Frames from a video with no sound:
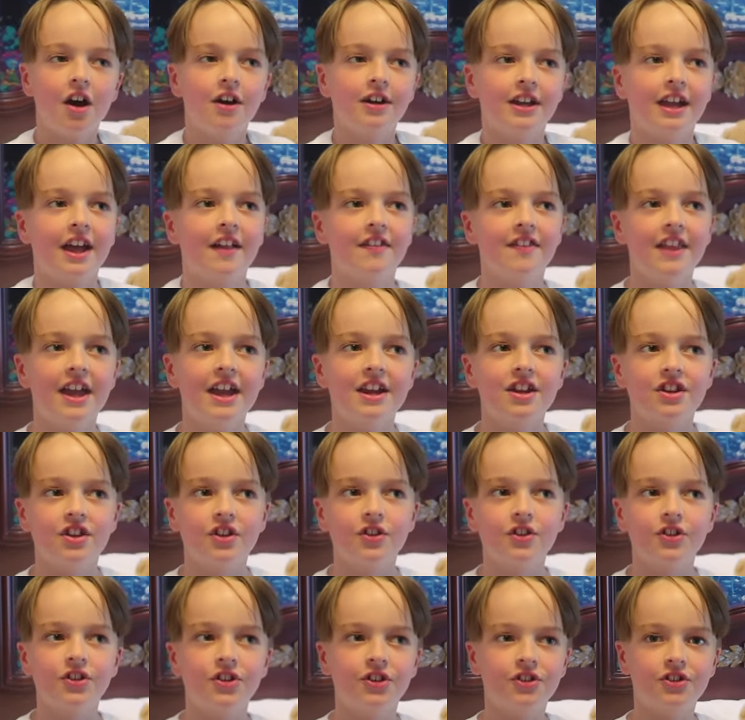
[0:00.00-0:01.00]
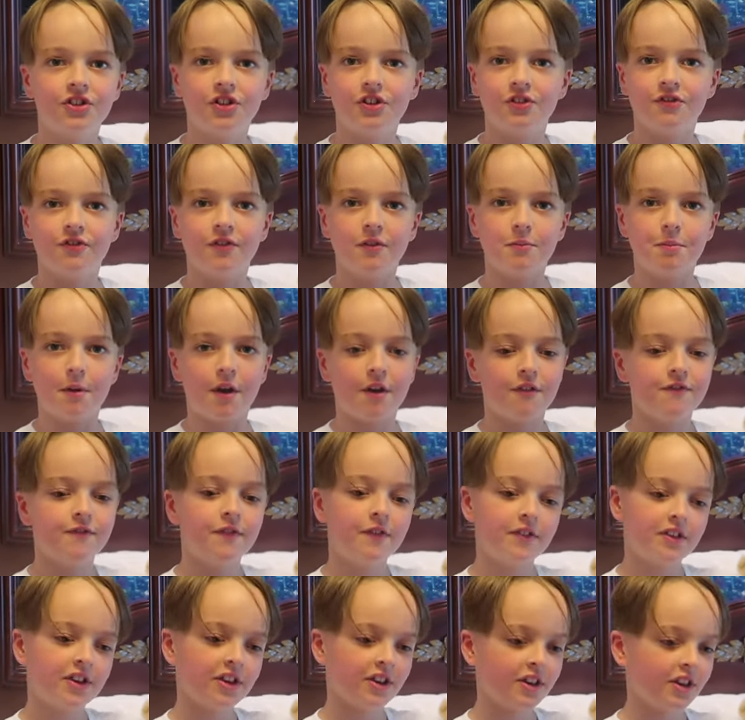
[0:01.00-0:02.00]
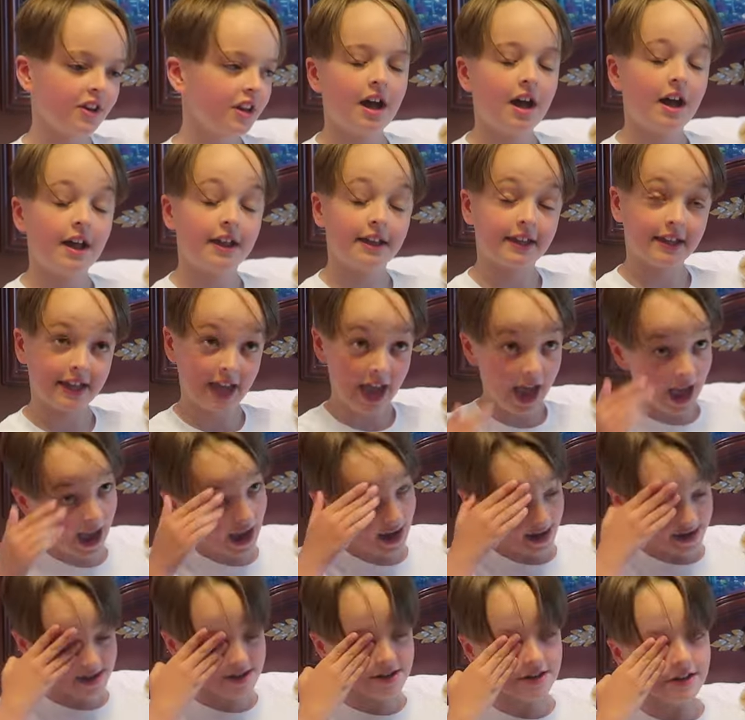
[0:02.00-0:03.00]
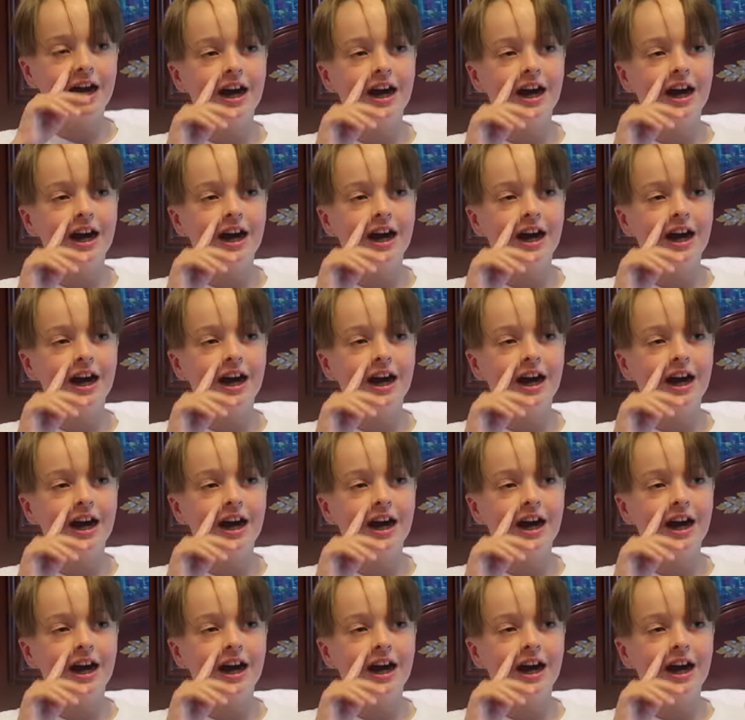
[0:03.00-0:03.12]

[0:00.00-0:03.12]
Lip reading: Right, and then you should do for both of us again.